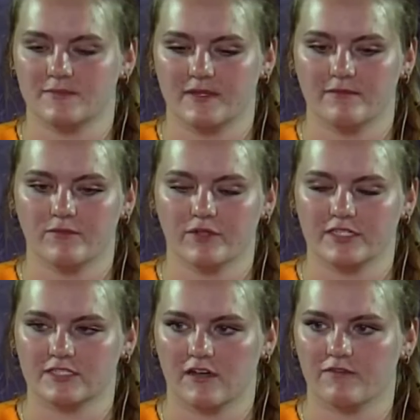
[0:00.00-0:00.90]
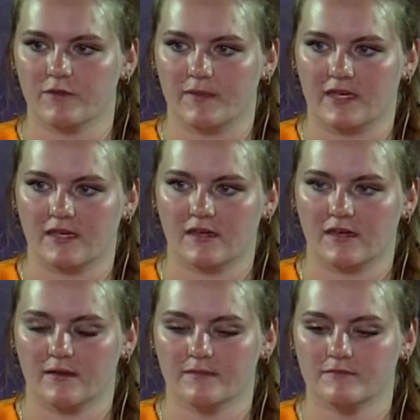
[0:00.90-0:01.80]
been really tough for me,
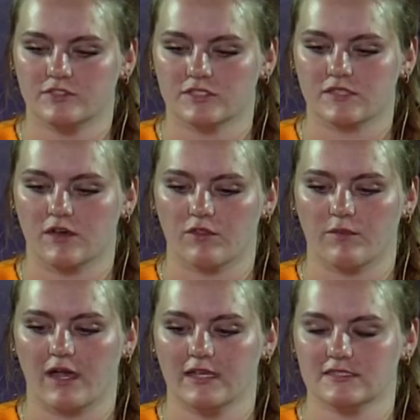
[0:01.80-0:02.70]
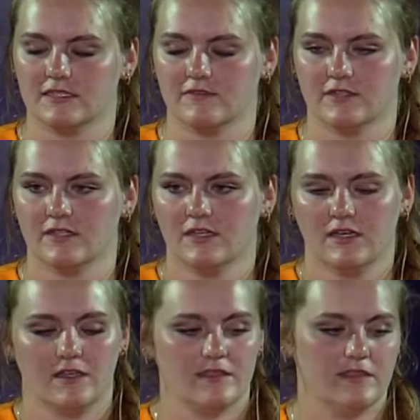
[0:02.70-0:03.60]
just health-wise, and even
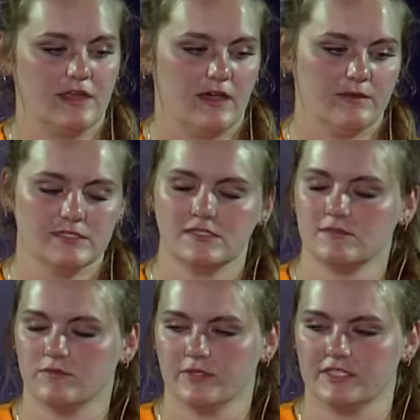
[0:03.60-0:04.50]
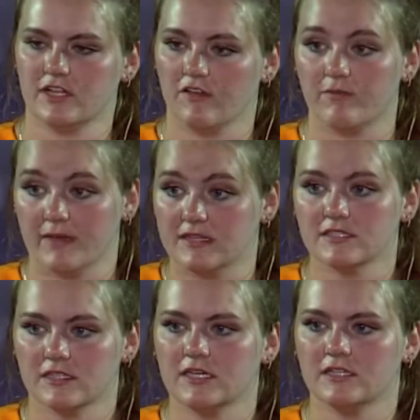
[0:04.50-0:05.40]
that was really tough
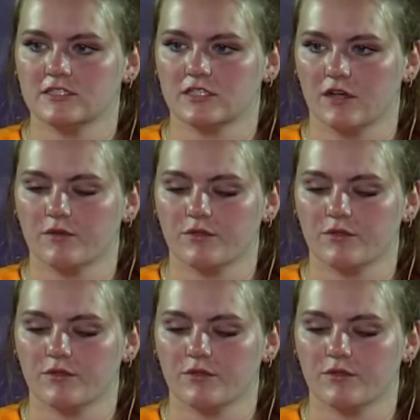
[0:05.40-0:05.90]
mentally to go